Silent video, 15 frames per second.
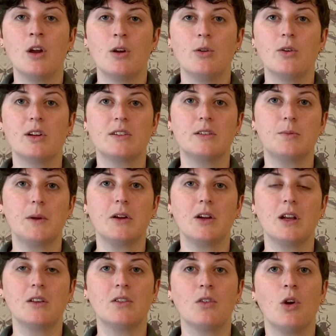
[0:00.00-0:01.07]
who
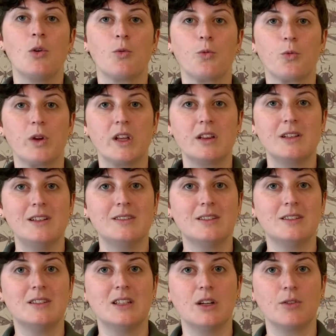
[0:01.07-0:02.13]
experience really
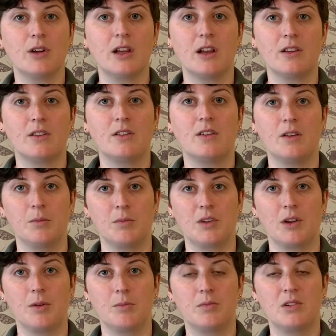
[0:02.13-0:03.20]
serious
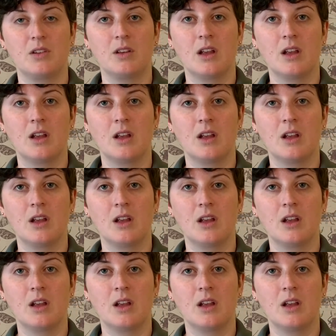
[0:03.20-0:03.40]
symptoms.